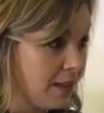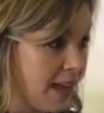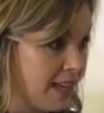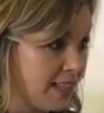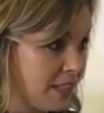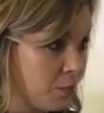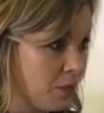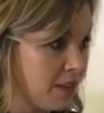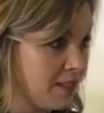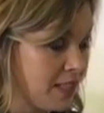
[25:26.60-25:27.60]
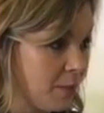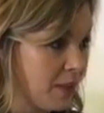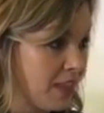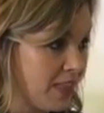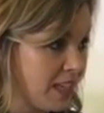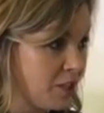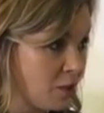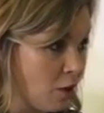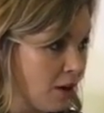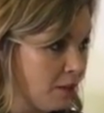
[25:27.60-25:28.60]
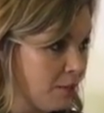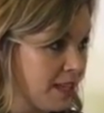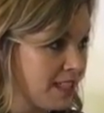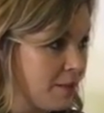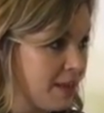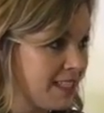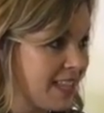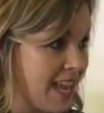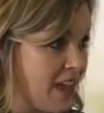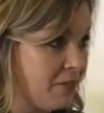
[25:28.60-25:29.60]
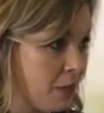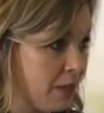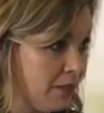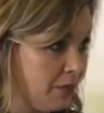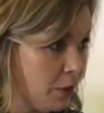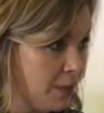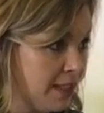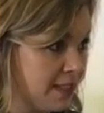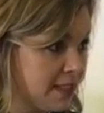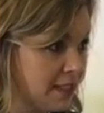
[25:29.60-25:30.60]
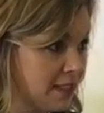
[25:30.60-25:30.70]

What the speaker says: Because that's where typically things start. Because that means they have no influence.